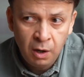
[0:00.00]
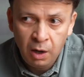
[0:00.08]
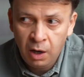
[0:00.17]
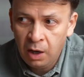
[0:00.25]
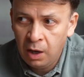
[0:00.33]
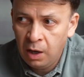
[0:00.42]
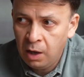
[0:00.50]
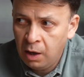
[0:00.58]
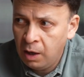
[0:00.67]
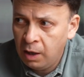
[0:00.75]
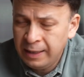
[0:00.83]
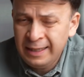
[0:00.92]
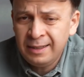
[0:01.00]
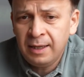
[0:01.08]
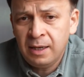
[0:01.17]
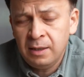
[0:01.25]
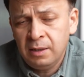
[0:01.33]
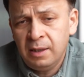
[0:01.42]
in
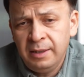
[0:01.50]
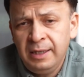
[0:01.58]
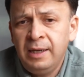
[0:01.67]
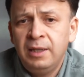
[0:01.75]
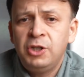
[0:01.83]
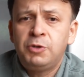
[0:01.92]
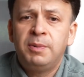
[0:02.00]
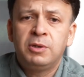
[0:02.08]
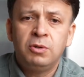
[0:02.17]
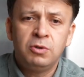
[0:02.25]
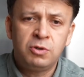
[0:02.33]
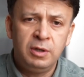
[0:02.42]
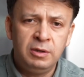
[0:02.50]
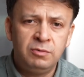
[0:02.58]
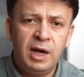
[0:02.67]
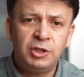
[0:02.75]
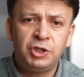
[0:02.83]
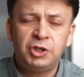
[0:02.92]
English, but also in
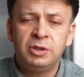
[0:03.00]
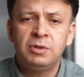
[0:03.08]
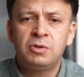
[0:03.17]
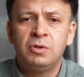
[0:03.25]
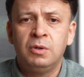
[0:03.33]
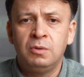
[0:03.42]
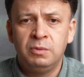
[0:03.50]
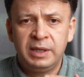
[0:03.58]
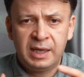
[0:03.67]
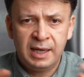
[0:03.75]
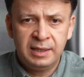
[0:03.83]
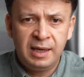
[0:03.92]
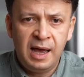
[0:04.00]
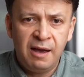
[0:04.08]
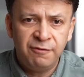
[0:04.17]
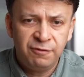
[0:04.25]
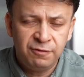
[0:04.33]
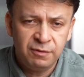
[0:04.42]
Russian, so we can
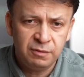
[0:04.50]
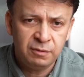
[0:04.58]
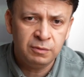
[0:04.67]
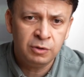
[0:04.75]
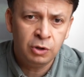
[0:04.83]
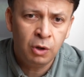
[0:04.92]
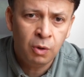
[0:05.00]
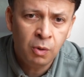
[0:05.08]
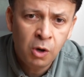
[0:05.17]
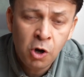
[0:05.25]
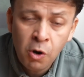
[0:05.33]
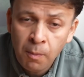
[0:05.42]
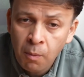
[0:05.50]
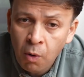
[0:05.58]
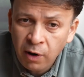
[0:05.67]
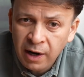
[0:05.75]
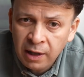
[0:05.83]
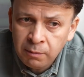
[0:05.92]
have, you know,
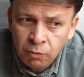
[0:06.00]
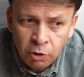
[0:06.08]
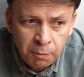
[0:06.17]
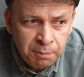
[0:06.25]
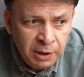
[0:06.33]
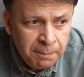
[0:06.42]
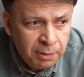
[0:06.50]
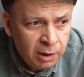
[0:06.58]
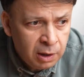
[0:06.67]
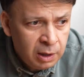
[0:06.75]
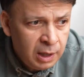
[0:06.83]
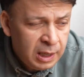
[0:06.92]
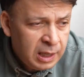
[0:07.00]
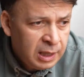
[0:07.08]
more and more people,